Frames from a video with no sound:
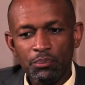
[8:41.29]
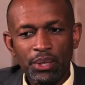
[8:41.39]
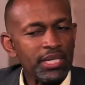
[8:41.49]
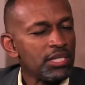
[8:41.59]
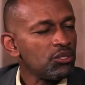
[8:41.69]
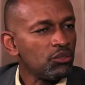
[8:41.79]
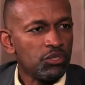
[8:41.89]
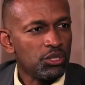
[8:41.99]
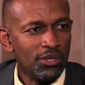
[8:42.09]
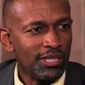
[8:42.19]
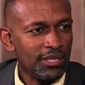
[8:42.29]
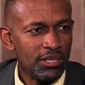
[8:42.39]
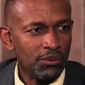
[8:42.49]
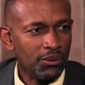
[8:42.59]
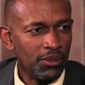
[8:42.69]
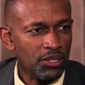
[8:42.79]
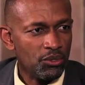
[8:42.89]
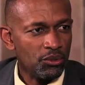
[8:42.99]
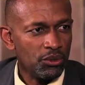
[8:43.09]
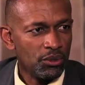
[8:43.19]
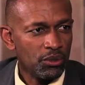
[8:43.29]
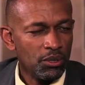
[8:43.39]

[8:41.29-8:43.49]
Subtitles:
brightest of students when we were in school.